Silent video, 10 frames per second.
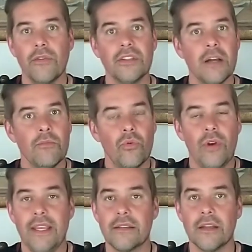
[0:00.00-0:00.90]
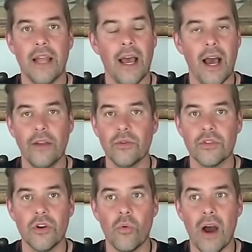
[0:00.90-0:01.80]
for some reason, I
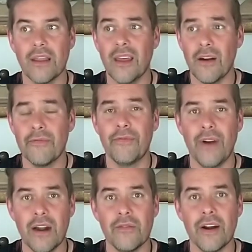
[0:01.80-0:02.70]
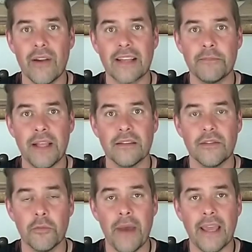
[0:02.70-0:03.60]
don't know why, they are very, very
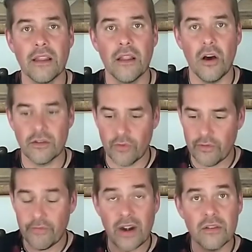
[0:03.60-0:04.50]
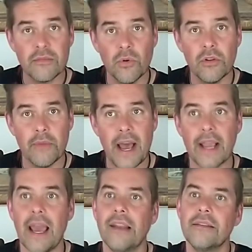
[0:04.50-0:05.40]
expensive. You pay a lot for a very small bag.